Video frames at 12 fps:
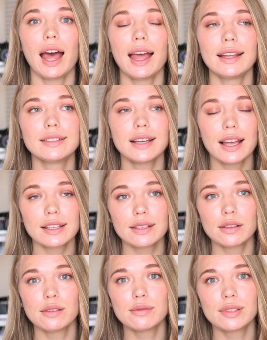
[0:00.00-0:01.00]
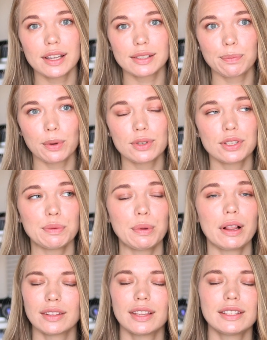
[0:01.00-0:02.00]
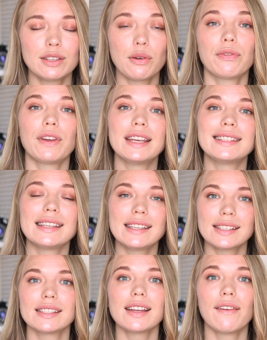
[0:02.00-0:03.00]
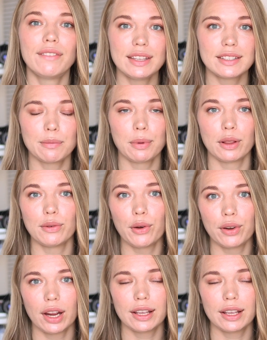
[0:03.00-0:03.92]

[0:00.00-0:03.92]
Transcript: and as close as possible that your face is visible on